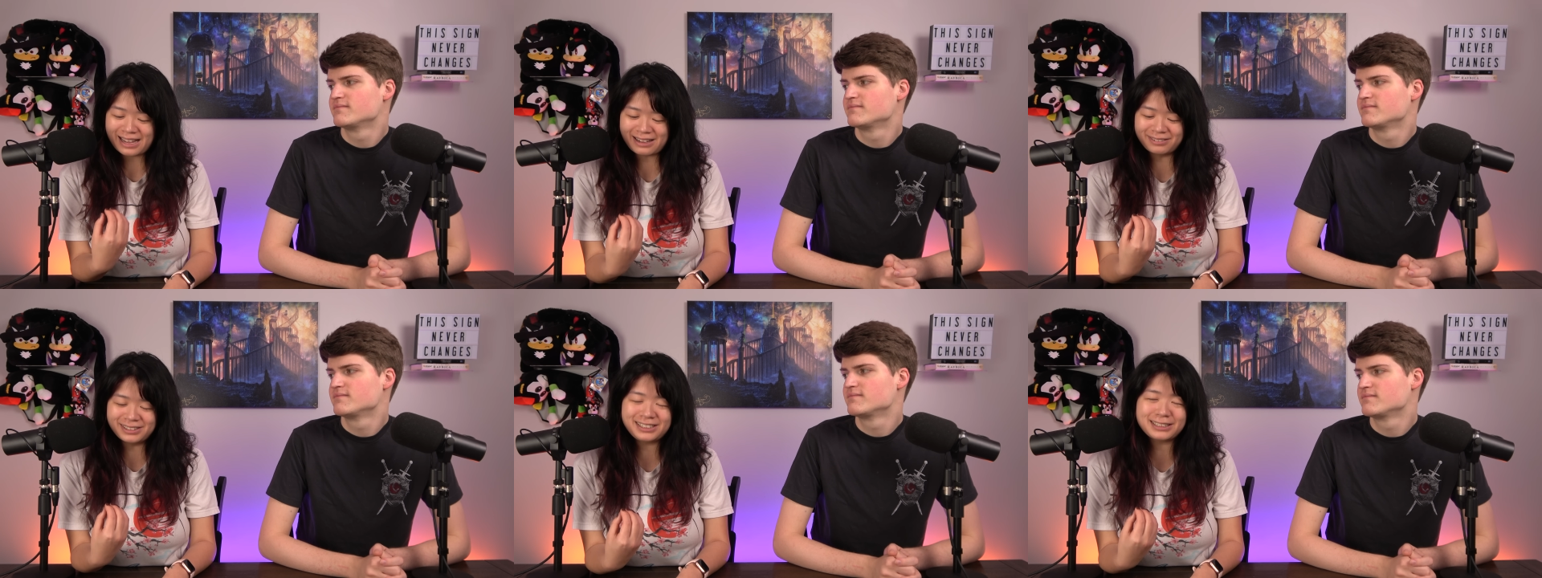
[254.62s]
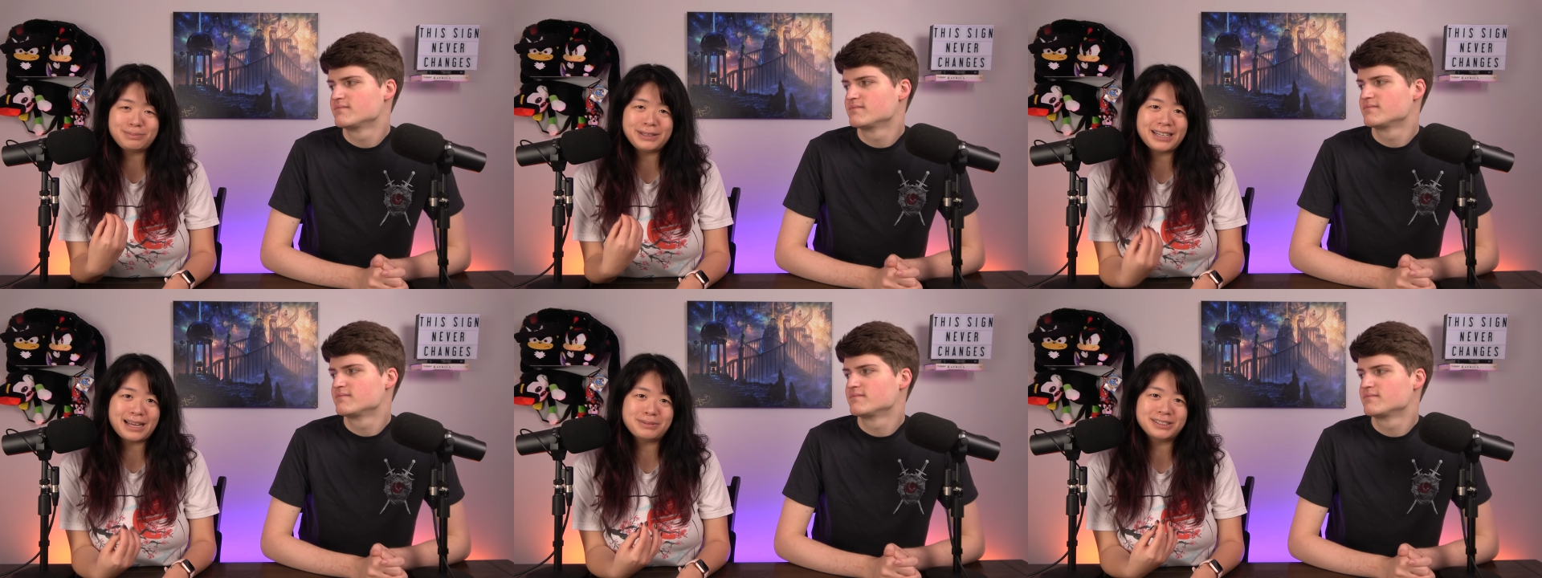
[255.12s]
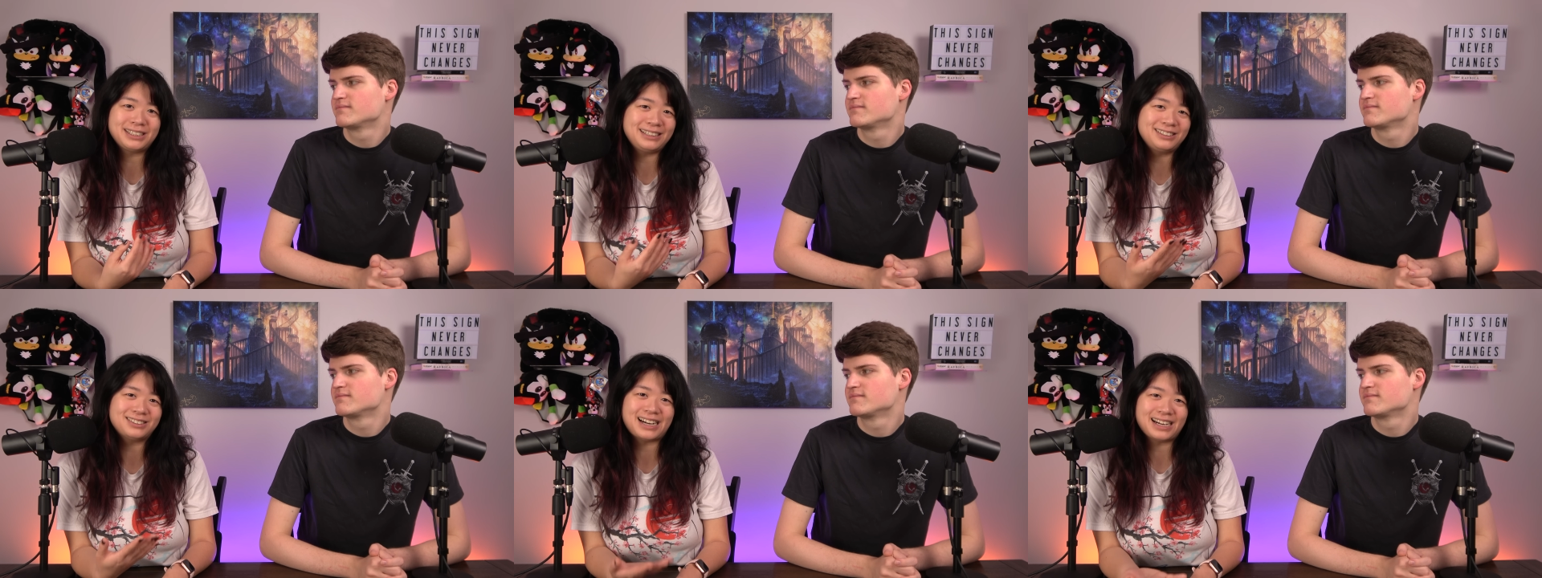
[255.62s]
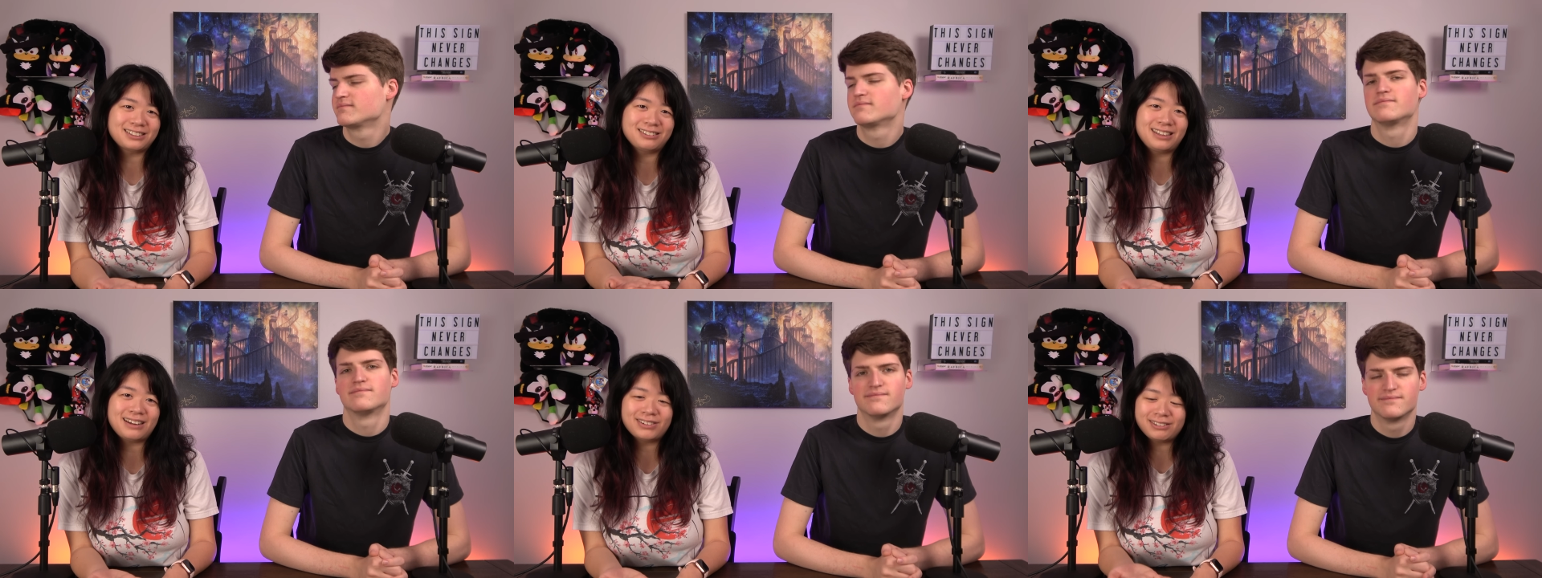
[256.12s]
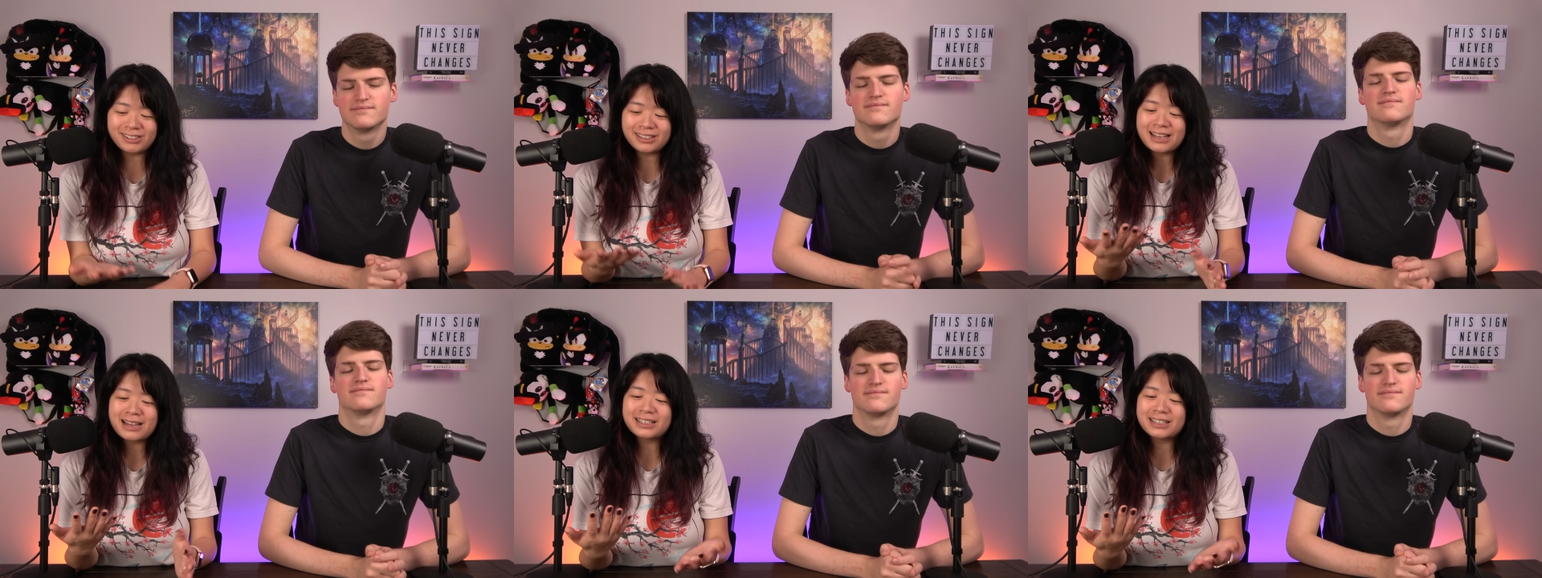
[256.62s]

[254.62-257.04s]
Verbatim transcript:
Speaker 1: It was just being able to interact with everyone.